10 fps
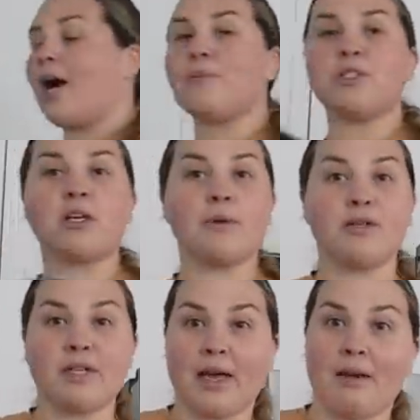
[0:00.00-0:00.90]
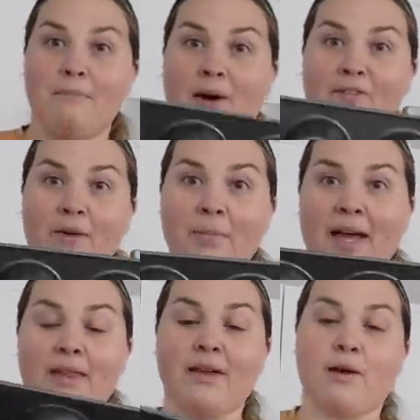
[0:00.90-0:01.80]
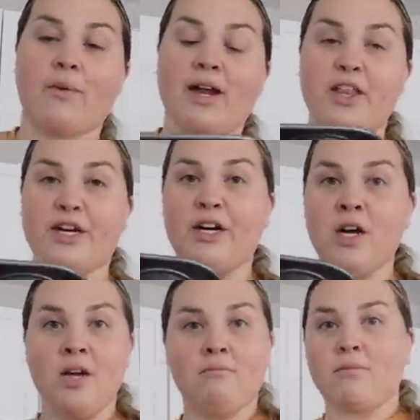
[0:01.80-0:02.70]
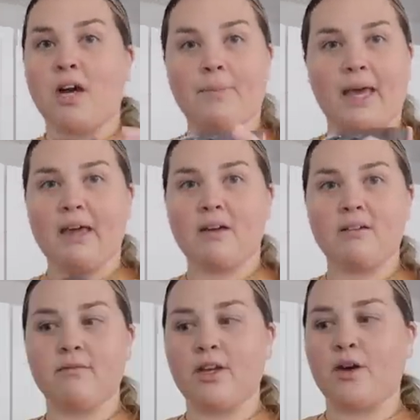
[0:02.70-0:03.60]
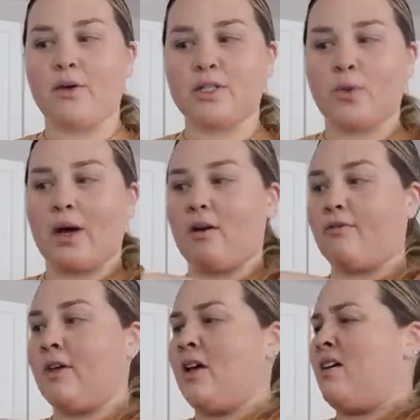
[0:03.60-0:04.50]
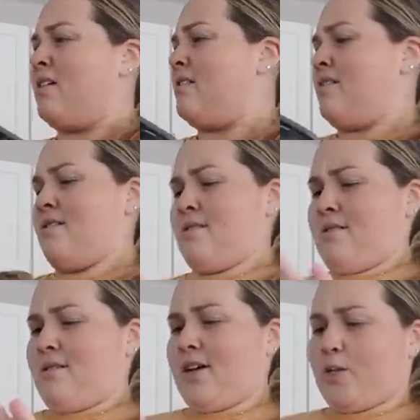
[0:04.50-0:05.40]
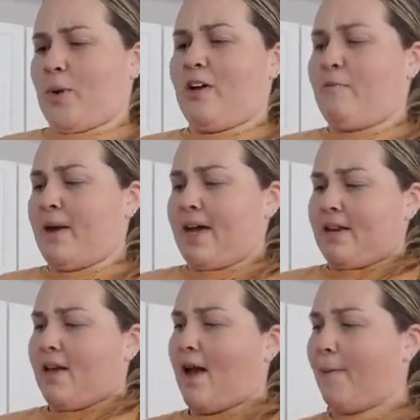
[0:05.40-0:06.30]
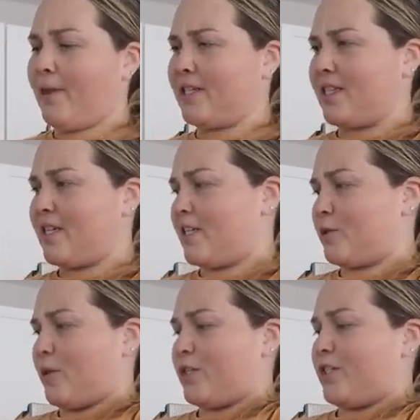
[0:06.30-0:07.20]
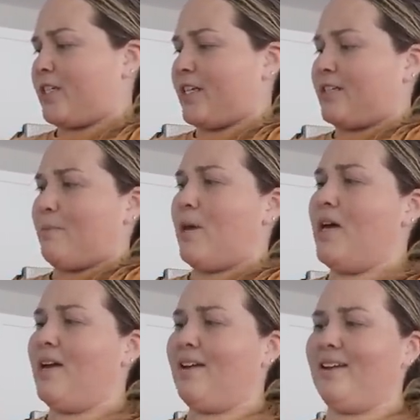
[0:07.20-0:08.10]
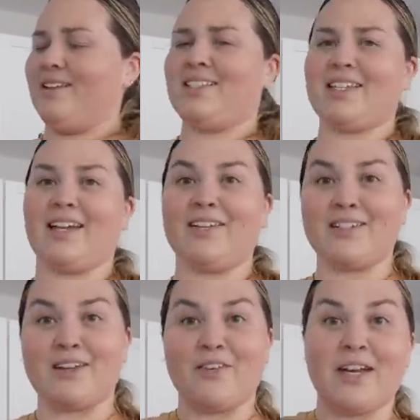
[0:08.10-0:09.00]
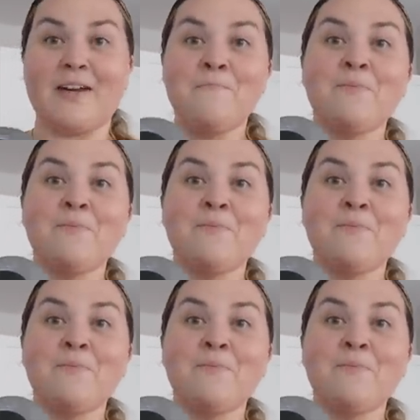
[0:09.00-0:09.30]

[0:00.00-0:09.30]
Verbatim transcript: I'm just gonna be using a muffin pan, like a regular cupcake, you know, a twelve, a twelve pan. Put this in the dishwasher, it's got some, it's got a little stuff on it.